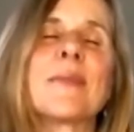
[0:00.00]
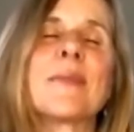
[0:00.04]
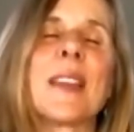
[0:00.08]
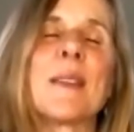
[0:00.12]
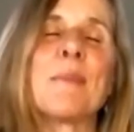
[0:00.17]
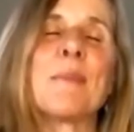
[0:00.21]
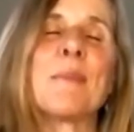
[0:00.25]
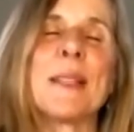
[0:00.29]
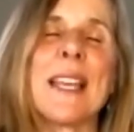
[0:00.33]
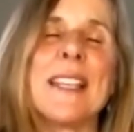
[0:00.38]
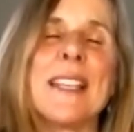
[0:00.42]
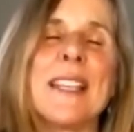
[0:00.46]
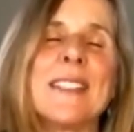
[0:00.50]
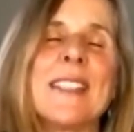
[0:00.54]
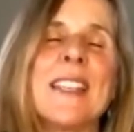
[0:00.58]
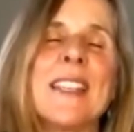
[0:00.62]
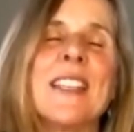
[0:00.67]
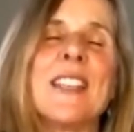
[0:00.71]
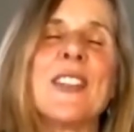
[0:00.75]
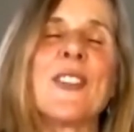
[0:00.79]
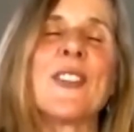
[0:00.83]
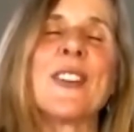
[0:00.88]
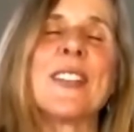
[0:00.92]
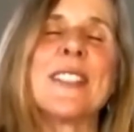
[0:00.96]

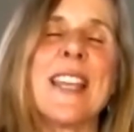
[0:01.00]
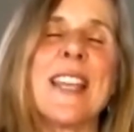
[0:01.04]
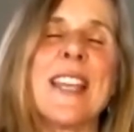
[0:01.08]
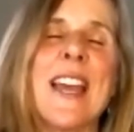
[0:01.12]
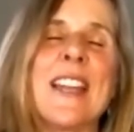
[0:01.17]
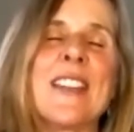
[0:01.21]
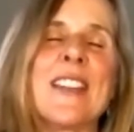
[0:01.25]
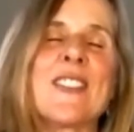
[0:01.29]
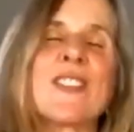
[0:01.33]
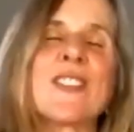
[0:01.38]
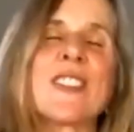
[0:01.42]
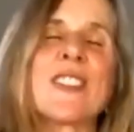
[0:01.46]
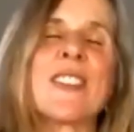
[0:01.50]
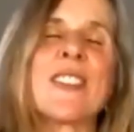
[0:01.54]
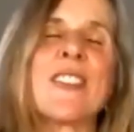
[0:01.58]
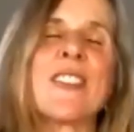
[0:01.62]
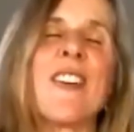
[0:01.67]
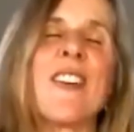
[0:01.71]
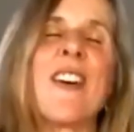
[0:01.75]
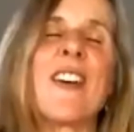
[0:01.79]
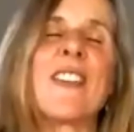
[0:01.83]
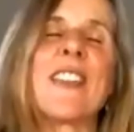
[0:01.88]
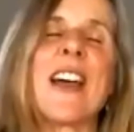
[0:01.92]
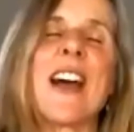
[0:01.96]
placing your attention
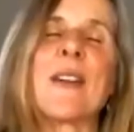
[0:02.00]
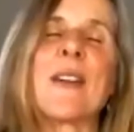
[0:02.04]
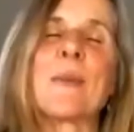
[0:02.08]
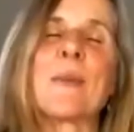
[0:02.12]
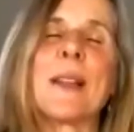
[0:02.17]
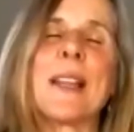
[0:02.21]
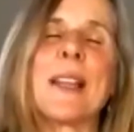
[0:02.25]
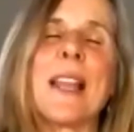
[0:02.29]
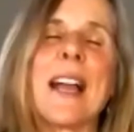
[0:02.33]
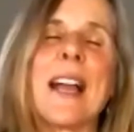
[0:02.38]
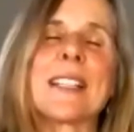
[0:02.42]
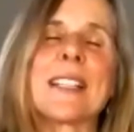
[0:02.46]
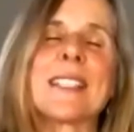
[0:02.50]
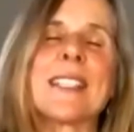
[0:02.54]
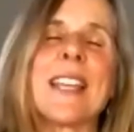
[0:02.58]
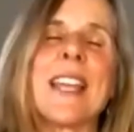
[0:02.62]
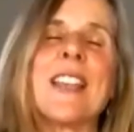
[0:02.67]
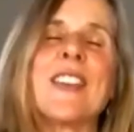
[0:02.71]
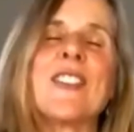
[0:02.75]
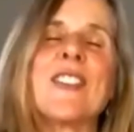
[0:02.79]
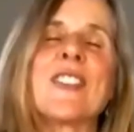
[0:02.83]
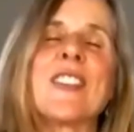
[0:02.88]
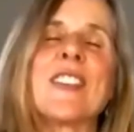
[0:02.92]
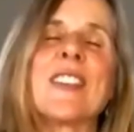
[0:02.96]
on that
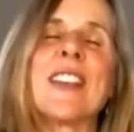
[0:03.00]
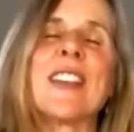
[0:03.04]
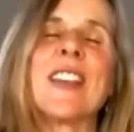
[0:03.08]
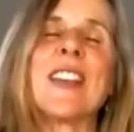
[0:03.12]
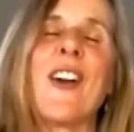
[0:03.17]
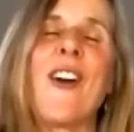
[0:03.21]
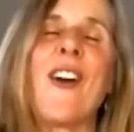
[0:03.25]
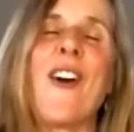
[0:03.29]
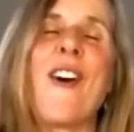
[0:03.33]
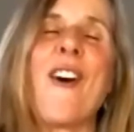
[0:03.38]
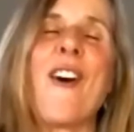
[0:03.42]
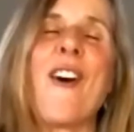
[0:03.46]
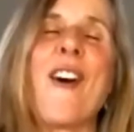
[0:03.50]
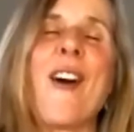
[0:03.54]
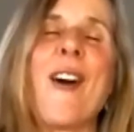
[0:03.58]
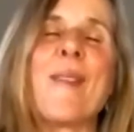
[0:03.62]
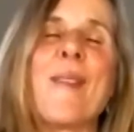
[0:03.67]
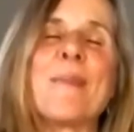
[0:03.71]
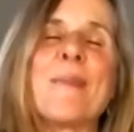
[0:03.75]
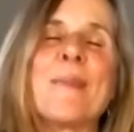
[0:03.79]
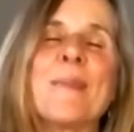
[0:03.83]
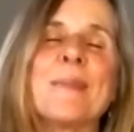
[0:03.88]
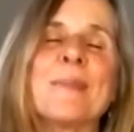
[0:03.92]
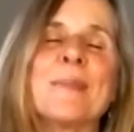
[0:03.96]
relaxation and calm,